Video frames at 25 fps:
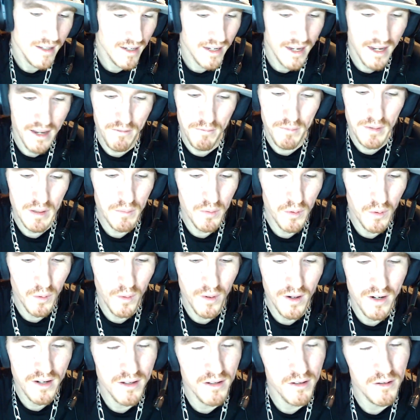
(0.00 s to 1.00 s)
if people
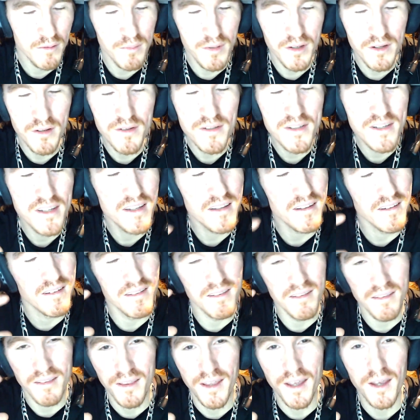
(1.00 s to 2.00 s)
want to abuse it,
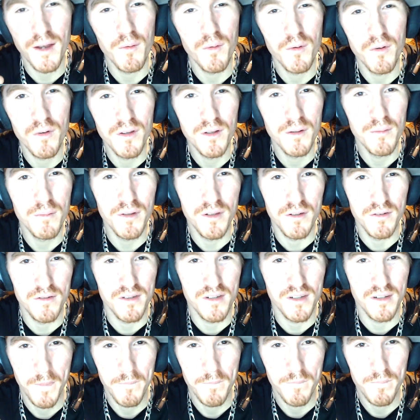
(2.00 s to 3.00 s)
they will abuse
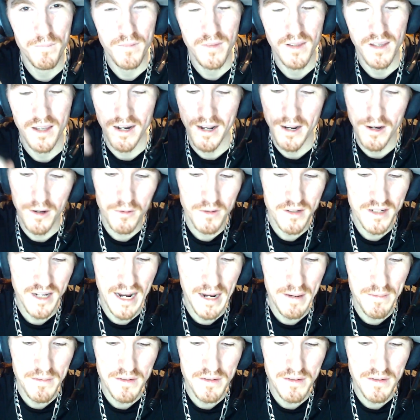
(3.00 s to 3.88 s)
it. And I know times are